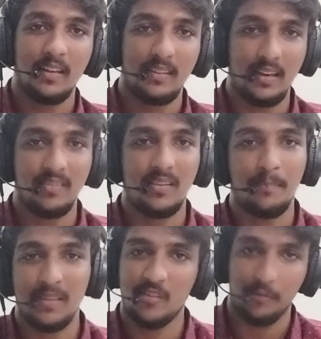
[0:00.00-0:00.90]
That is the
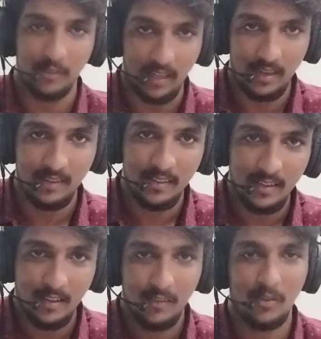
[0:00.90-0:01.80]
best of 3.
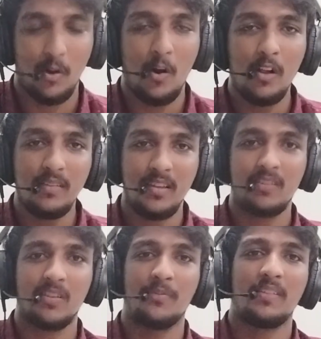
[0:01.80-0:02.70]
So all
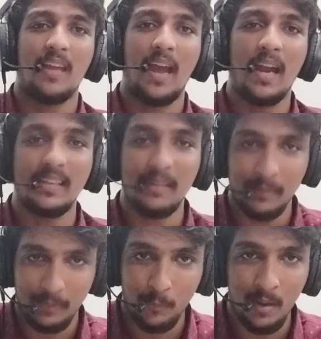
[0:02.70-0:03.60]
6 of us had
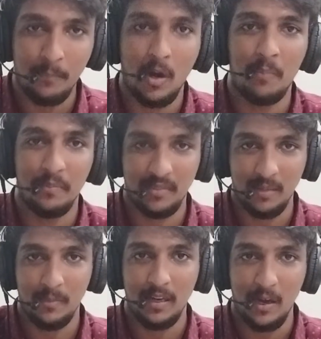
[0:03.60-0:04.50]
1 problem
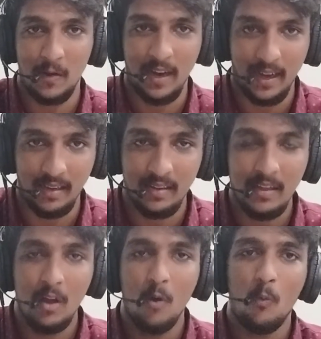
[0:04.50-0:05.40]
statement in our hand.
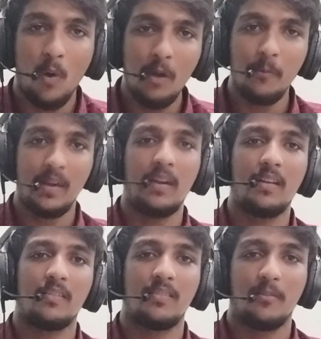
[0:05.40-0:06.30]
What we did
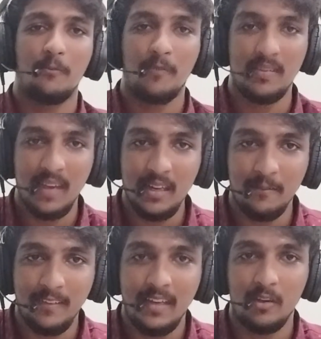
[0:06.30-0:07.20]
is, we sat a
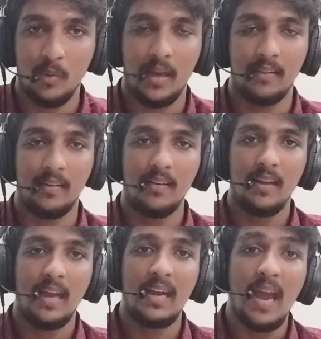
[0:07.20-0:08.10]
week together
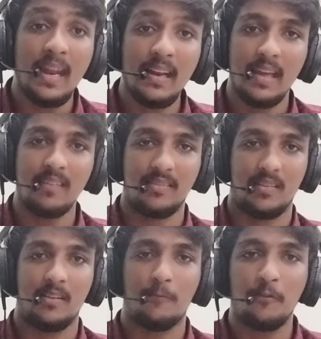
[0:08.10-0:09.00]
and
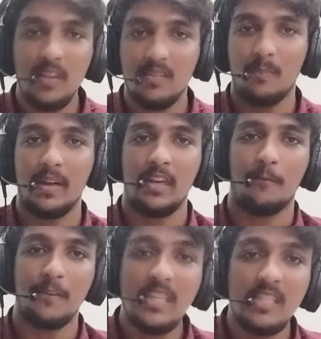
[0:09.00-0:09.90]
analyzed the feasibility
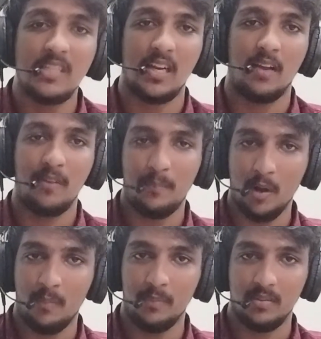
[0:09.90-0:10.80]
of each and every
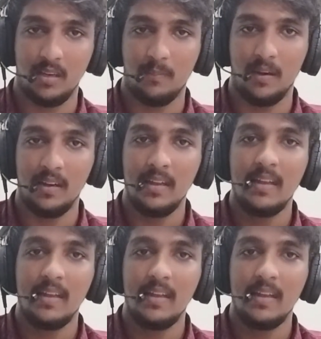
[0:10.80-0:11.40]
problem statement.